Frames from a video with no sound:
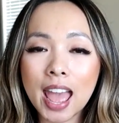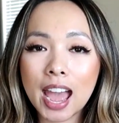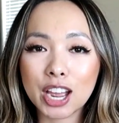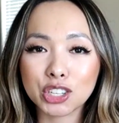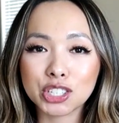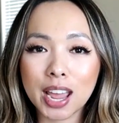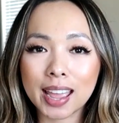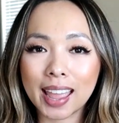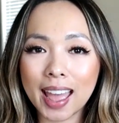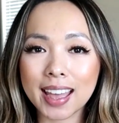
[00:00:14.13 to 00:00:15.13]

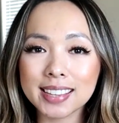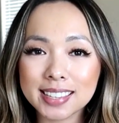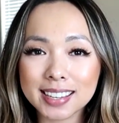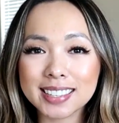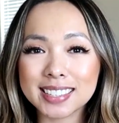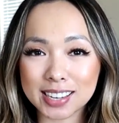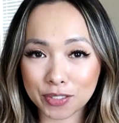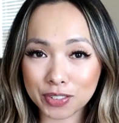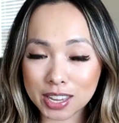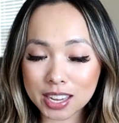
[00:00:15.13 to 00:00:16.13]

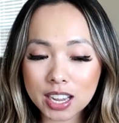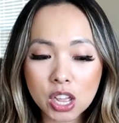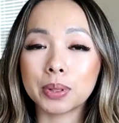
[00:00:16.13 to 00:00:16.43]
#AskStephie.